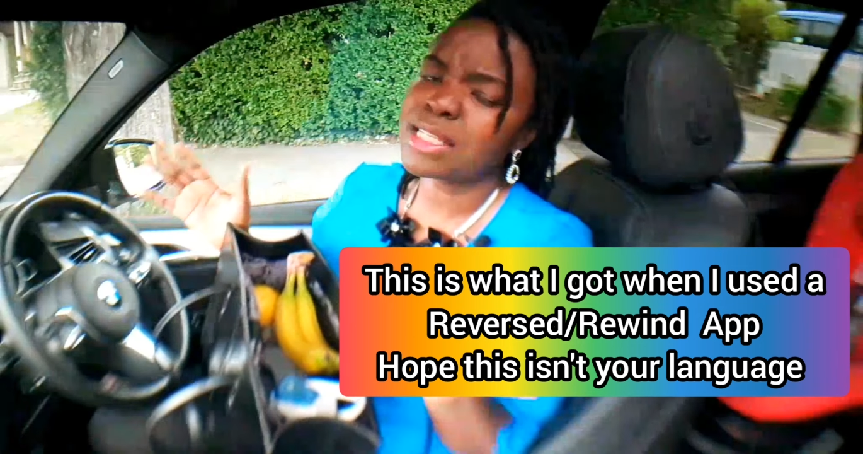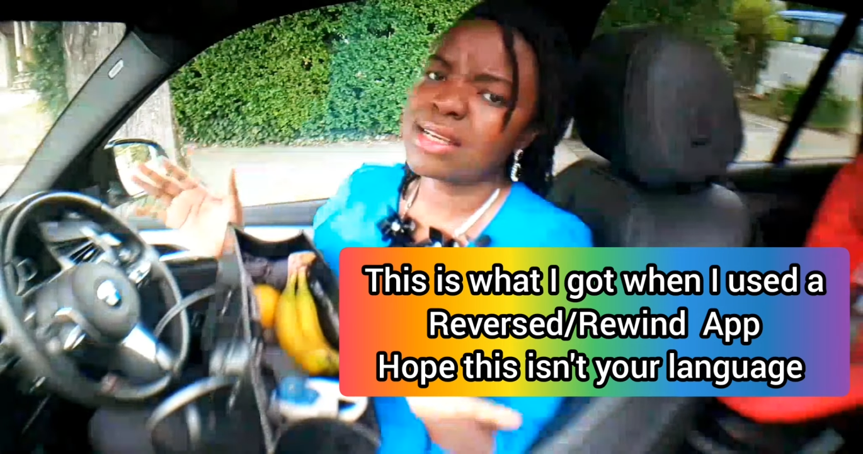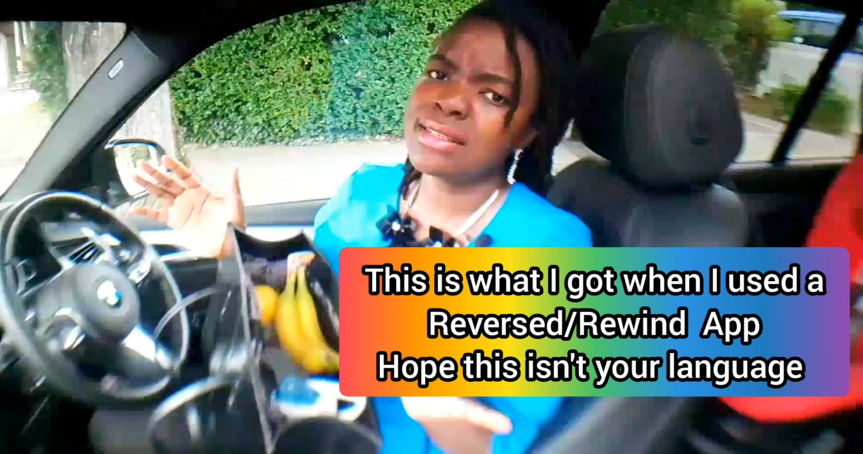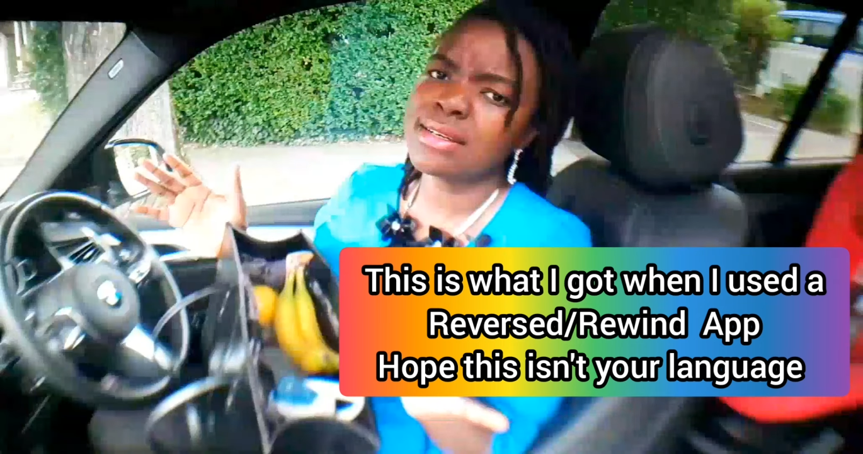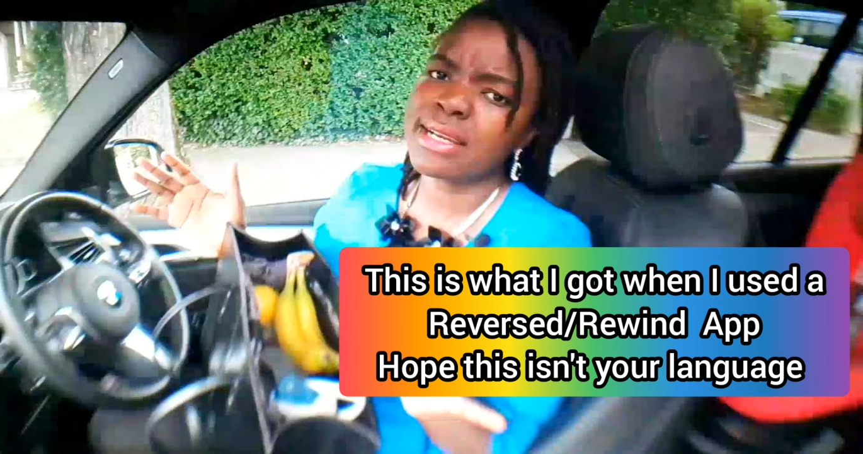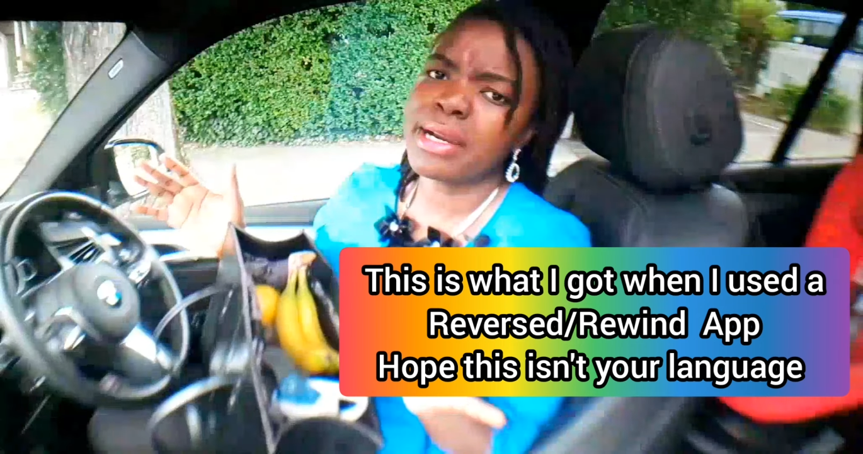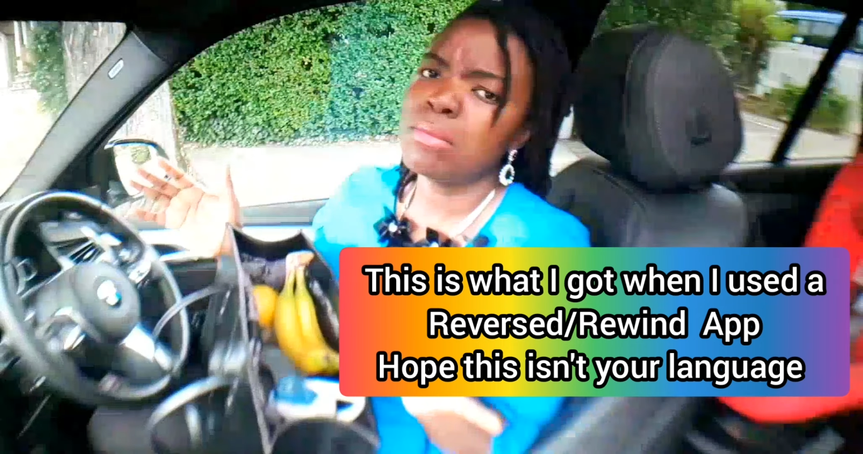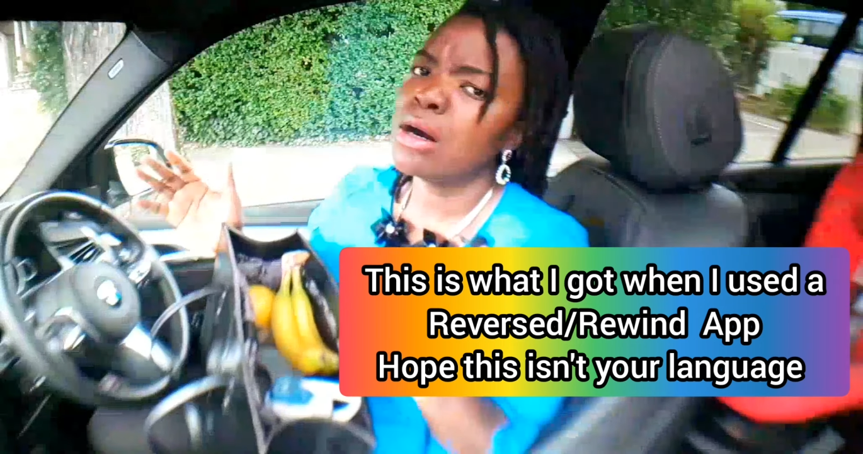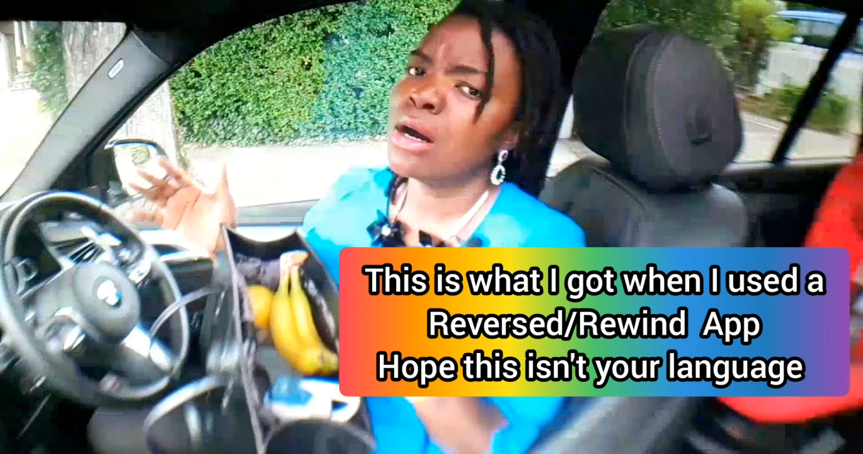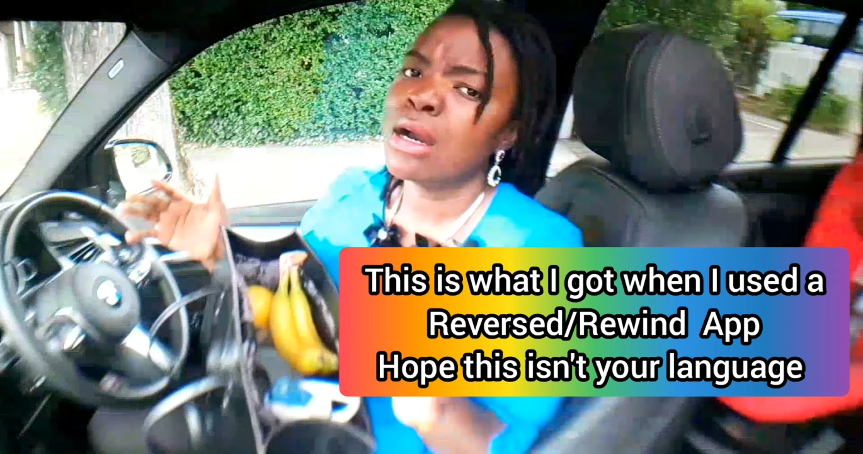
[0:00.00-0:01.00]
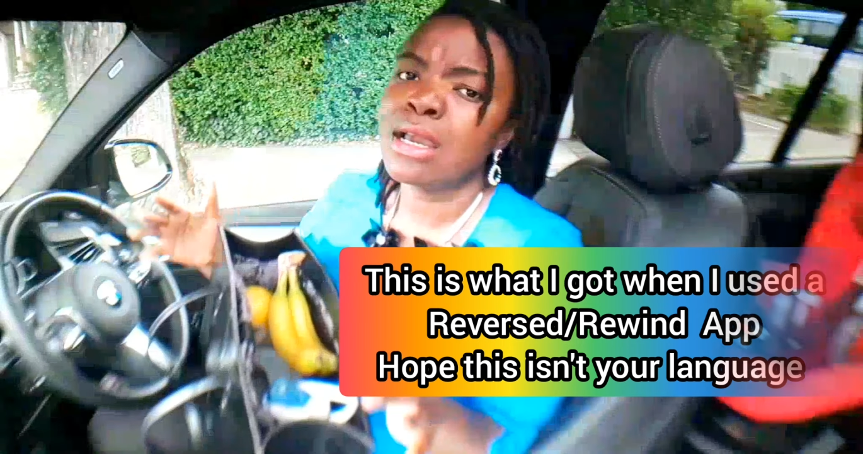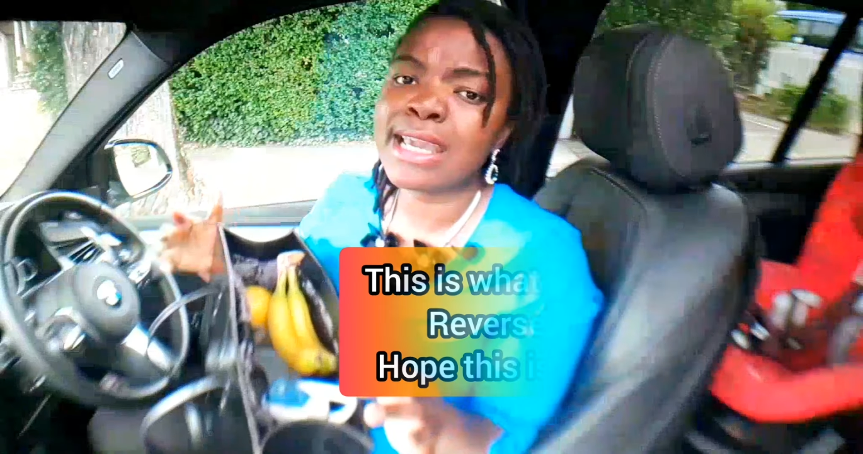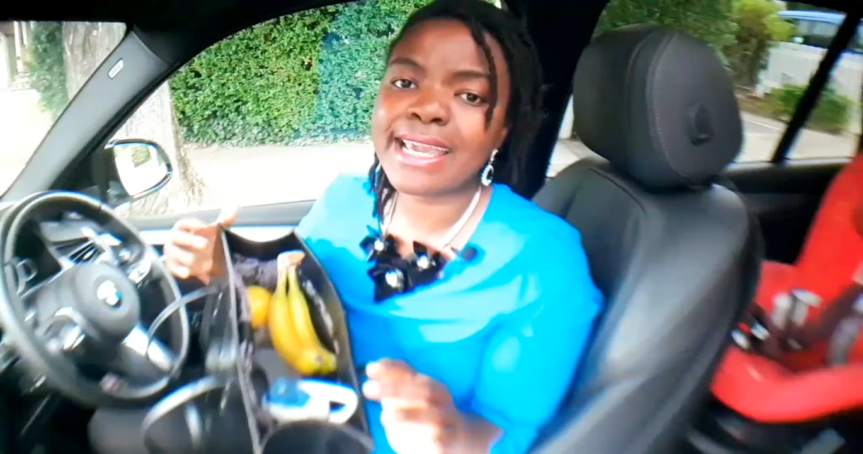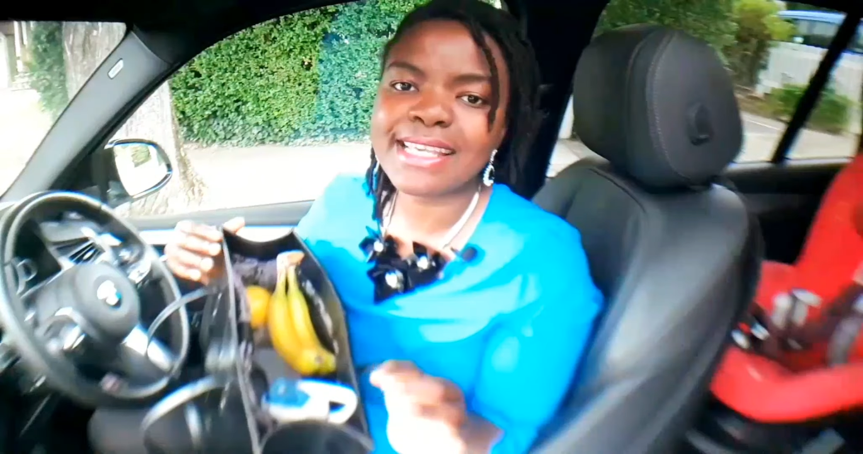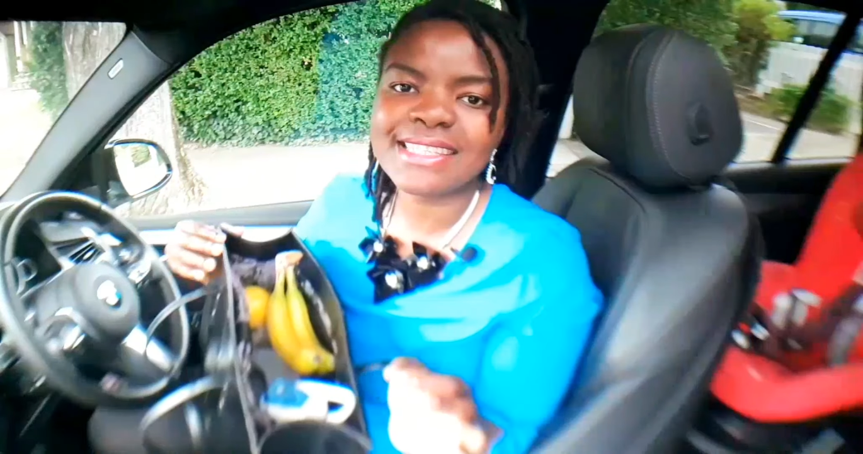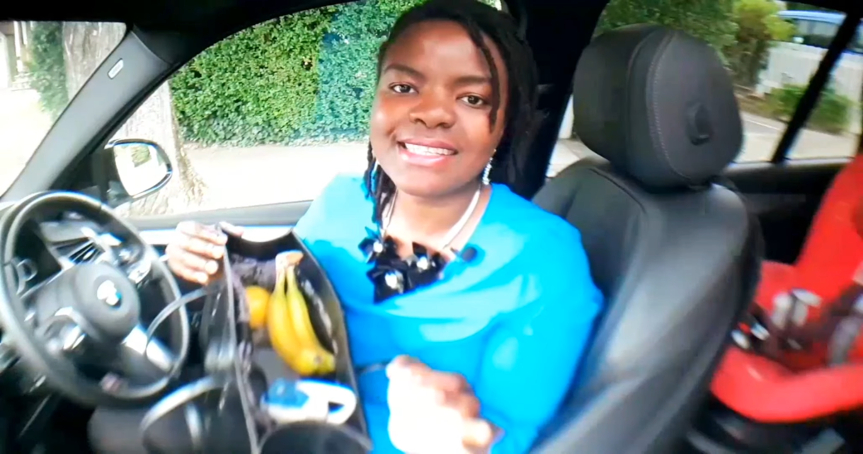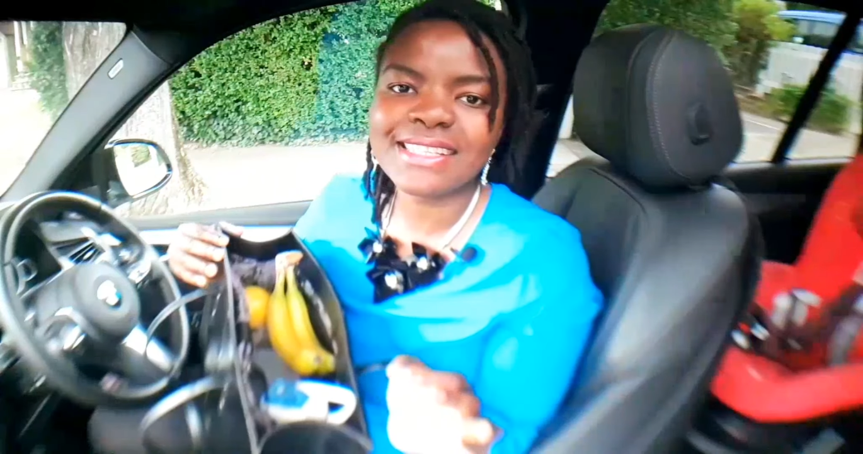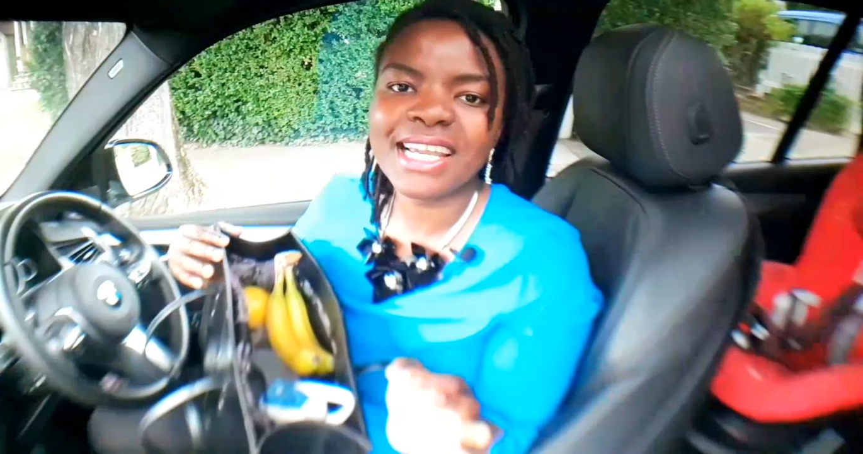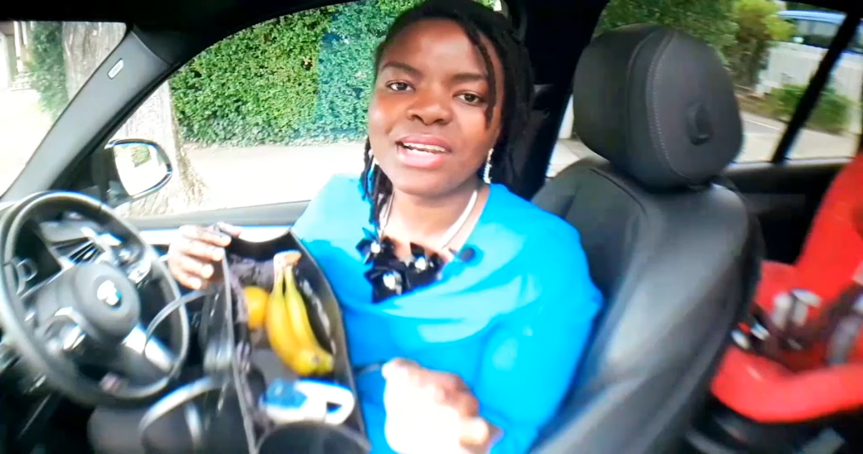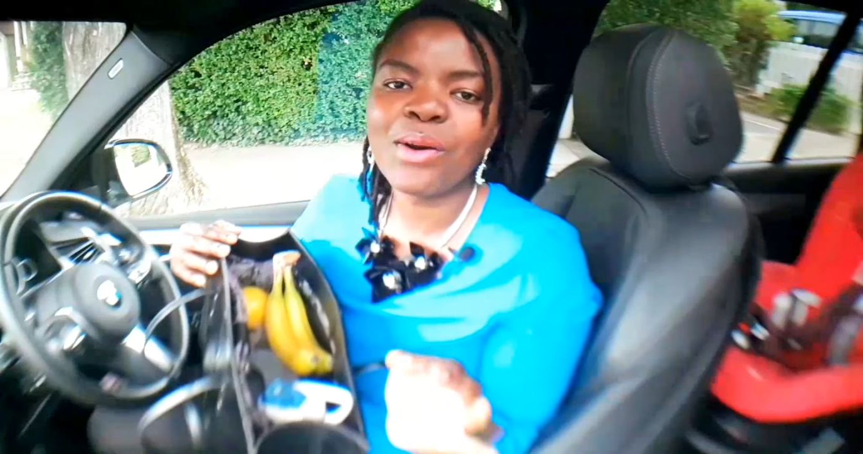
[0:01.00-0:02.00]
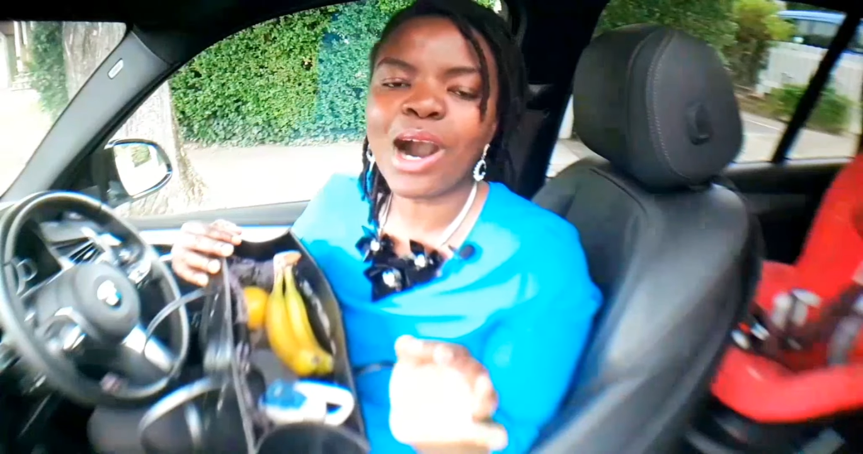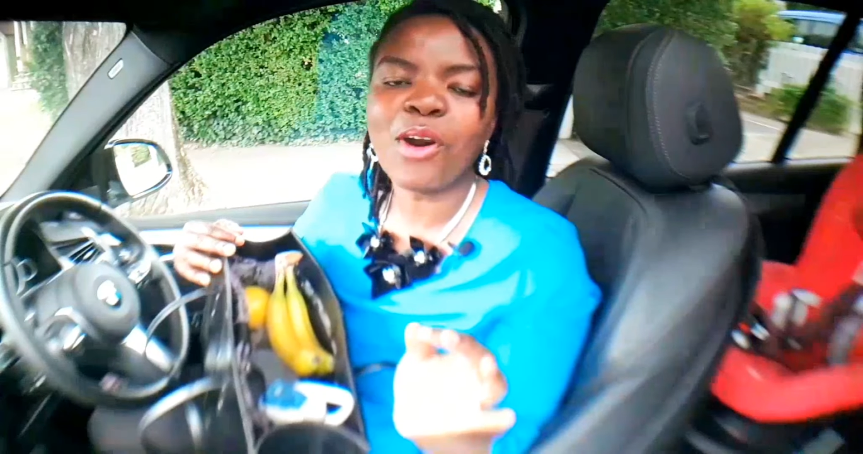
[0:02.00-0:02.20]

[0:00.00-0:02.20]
then to gamble. It's the can what